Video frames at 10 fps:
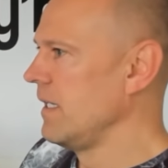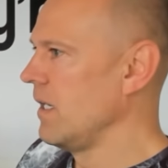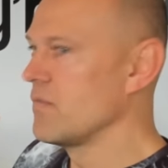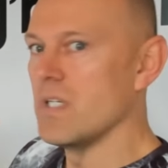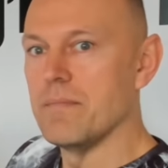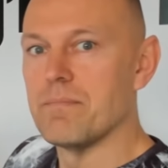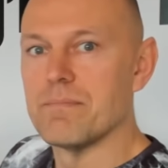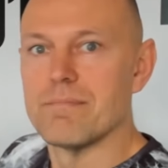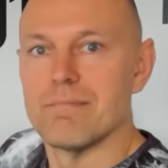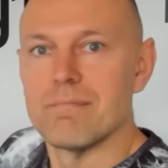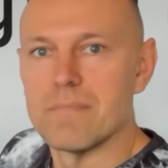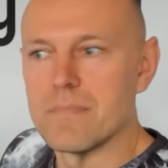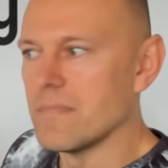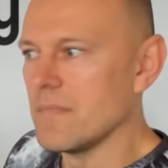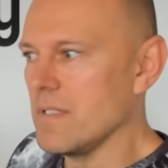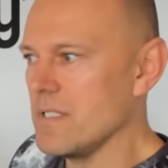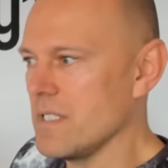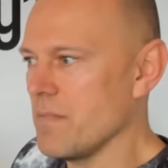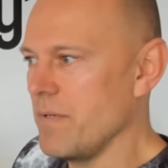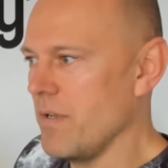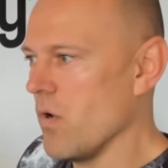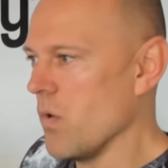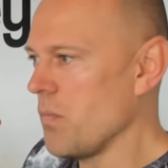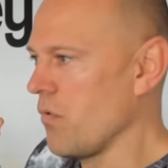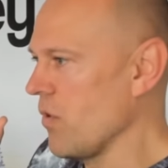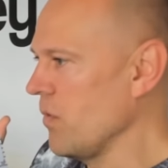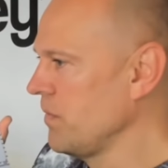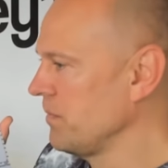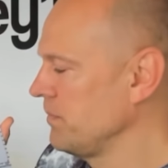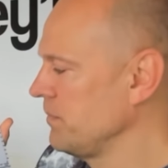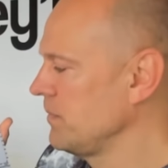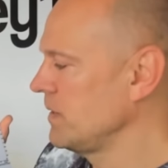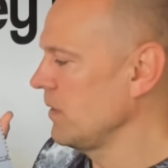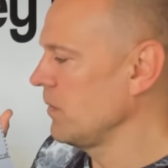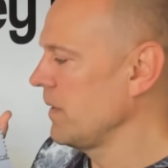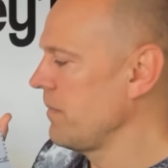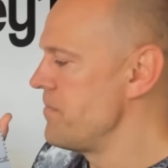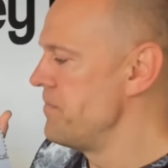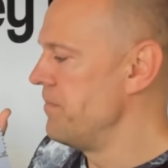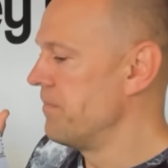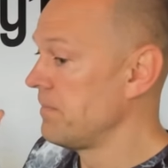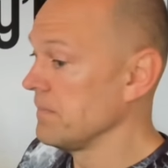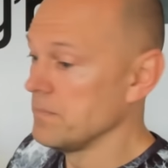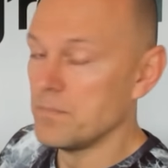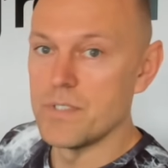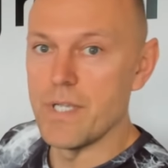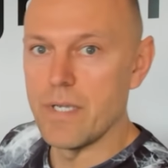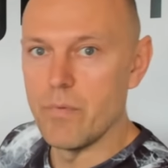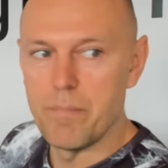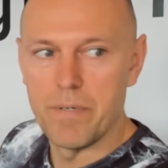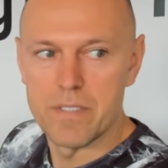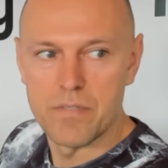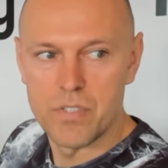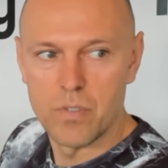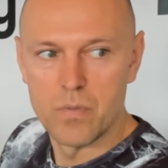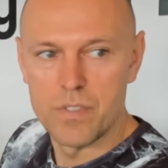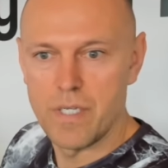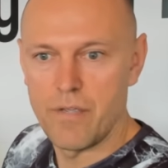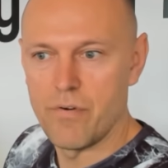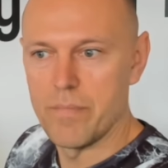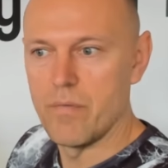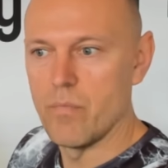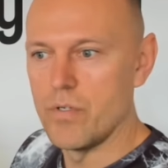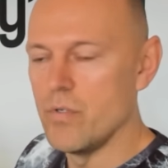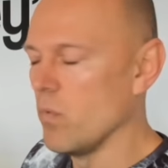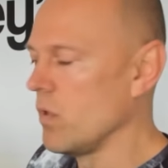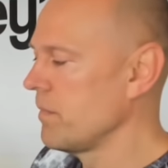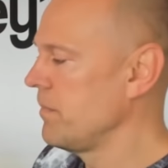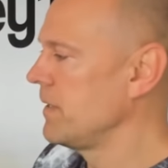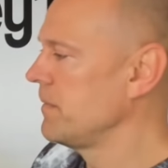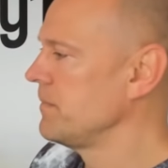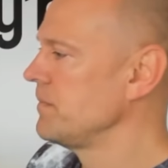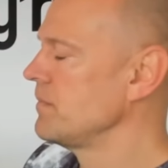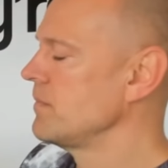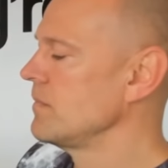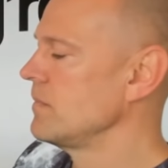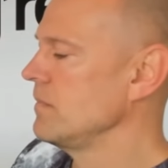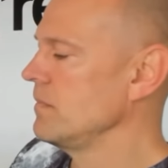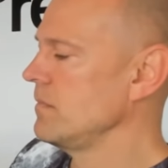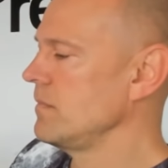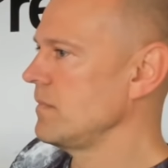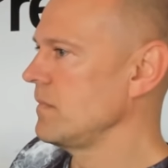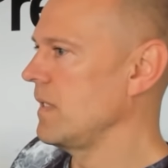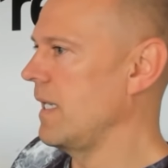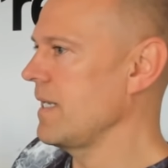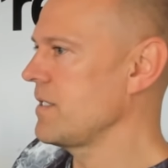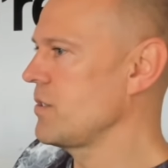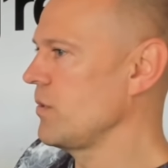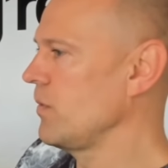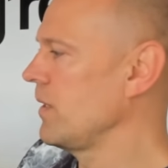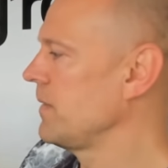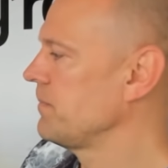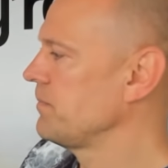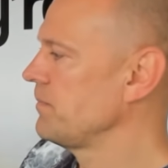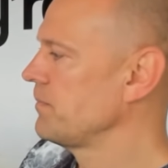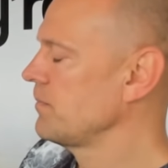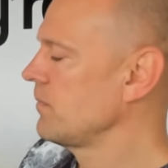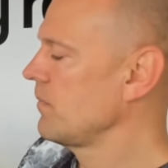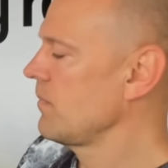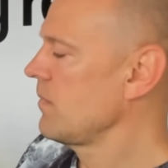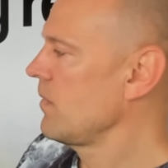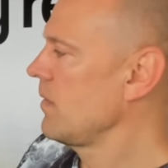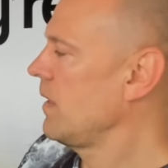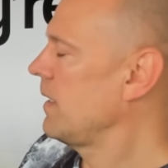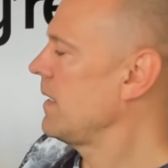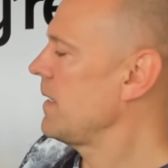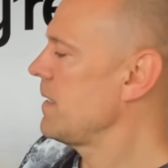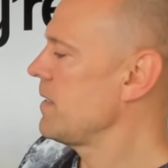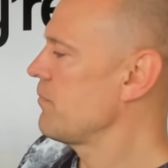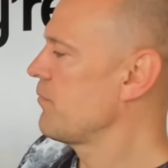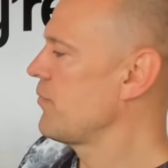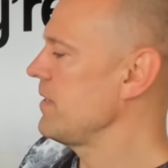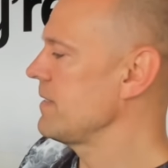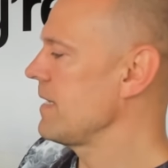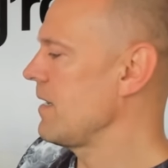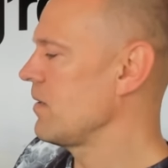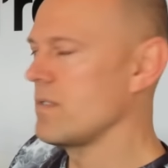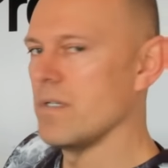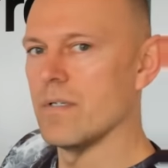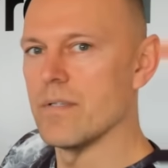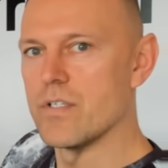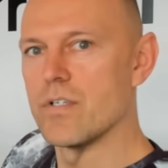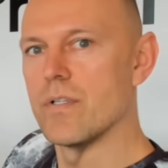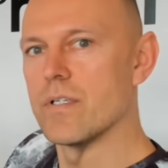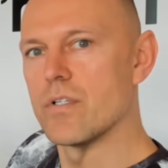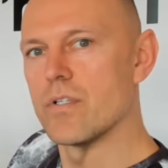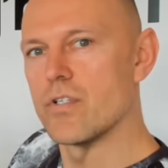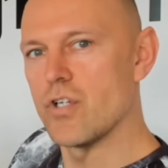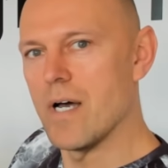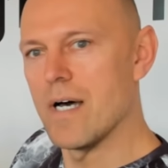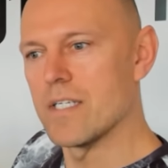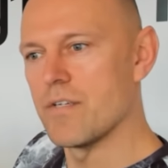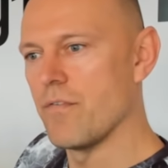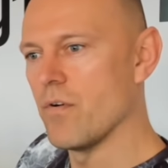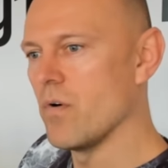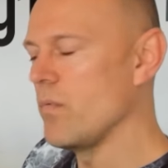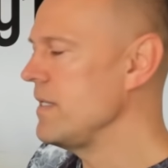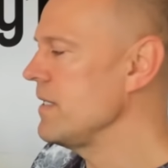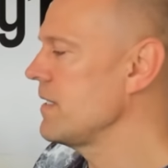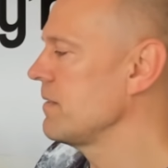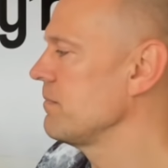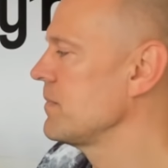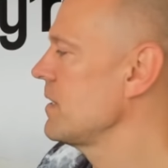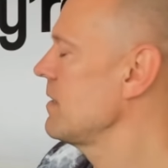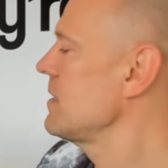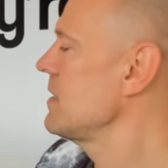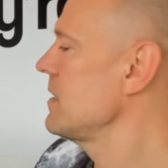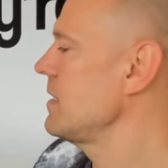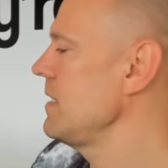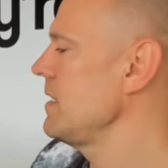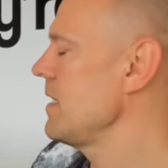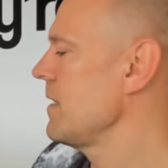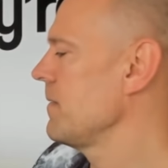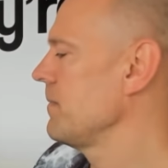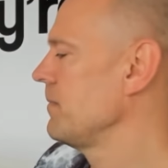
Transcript: obviously this is a bit homegrown, so uh, take it with a pinch of salt. Take from it what you want, but I like to uh, uh, print out the, the charts for a week. So this is the uh,